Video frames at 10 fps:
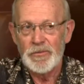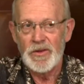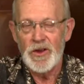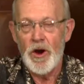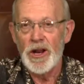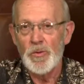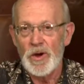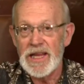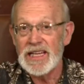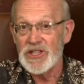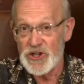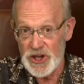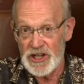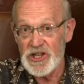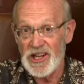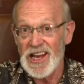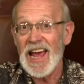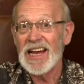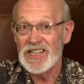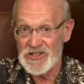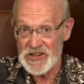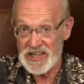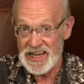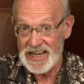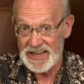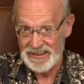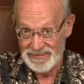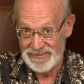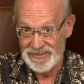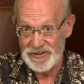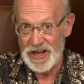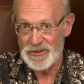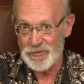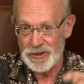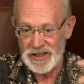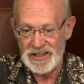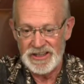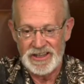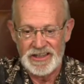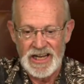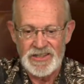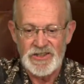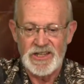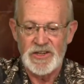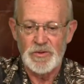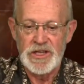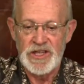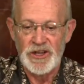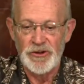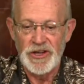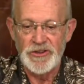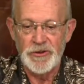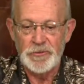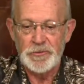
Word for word: The only one that is judge of the land is the king. So that's what, he, that's, that's what he's alluding to.